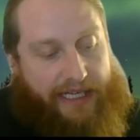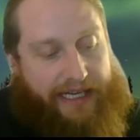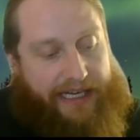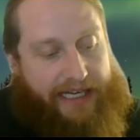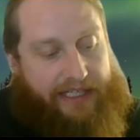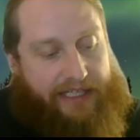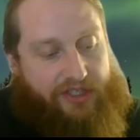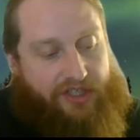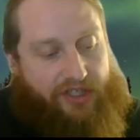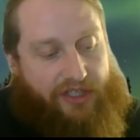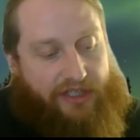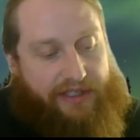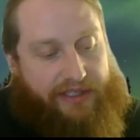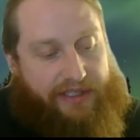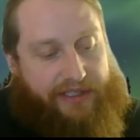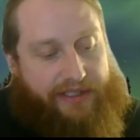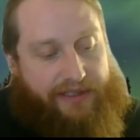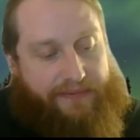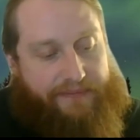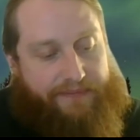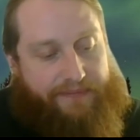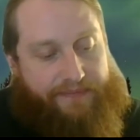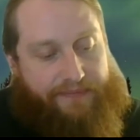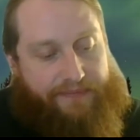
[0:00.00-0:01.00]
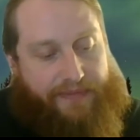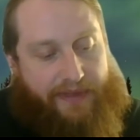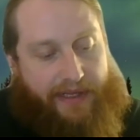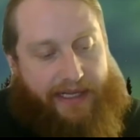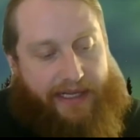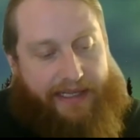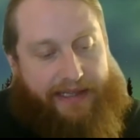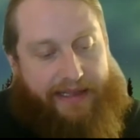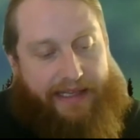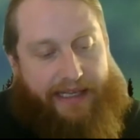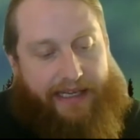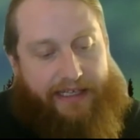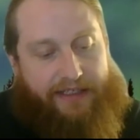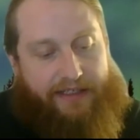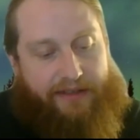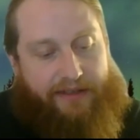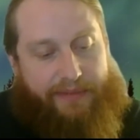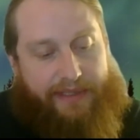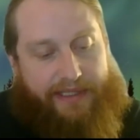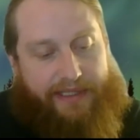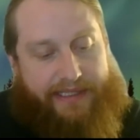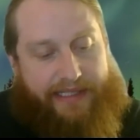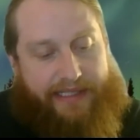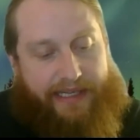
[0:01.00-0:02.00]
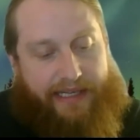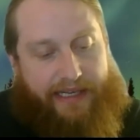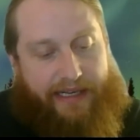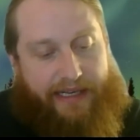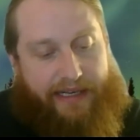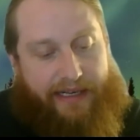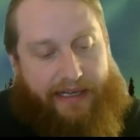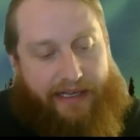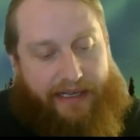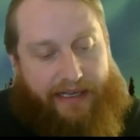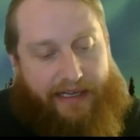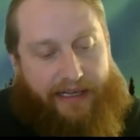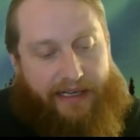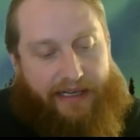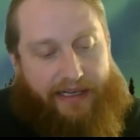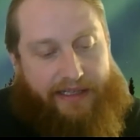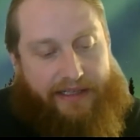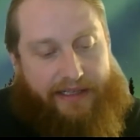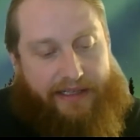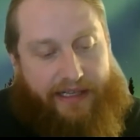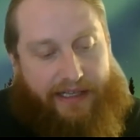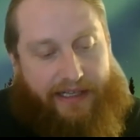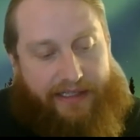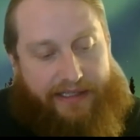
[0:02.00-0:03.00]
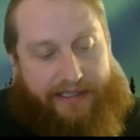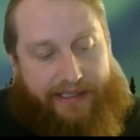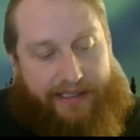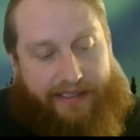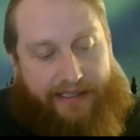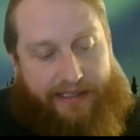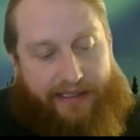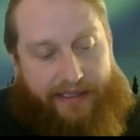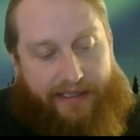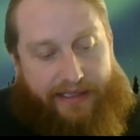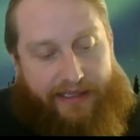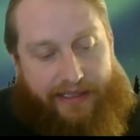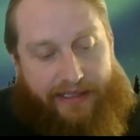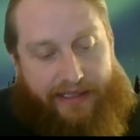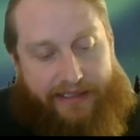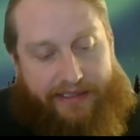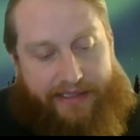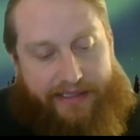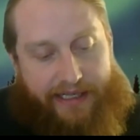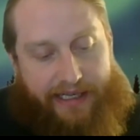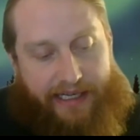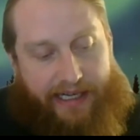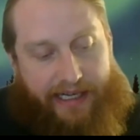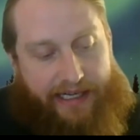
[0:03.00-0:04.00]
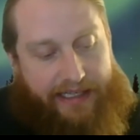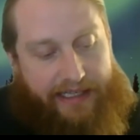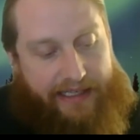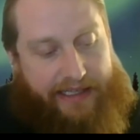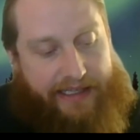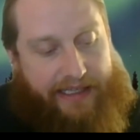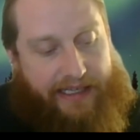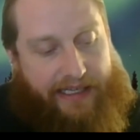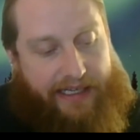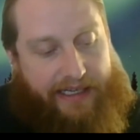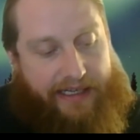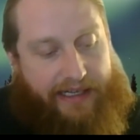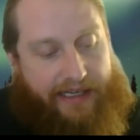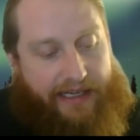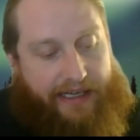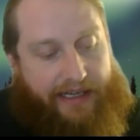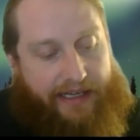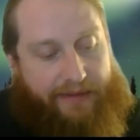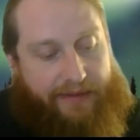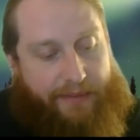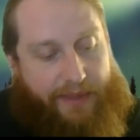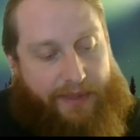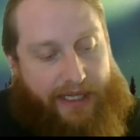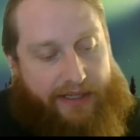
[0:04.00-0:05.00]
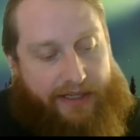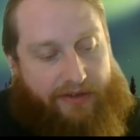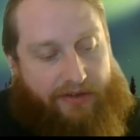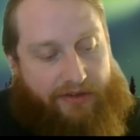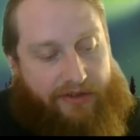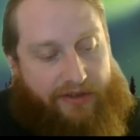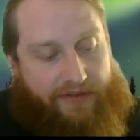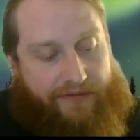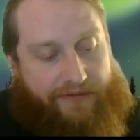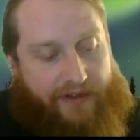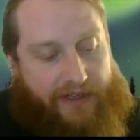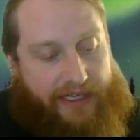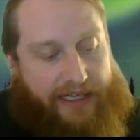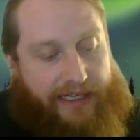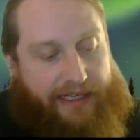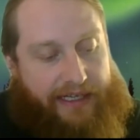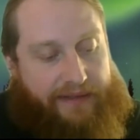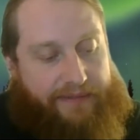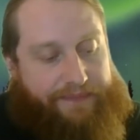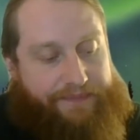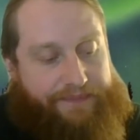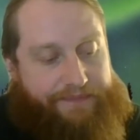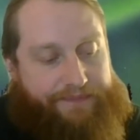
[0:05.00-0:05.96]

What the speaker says: ashes. I thanked him and said, "This is the kind of thing I am not going to forget."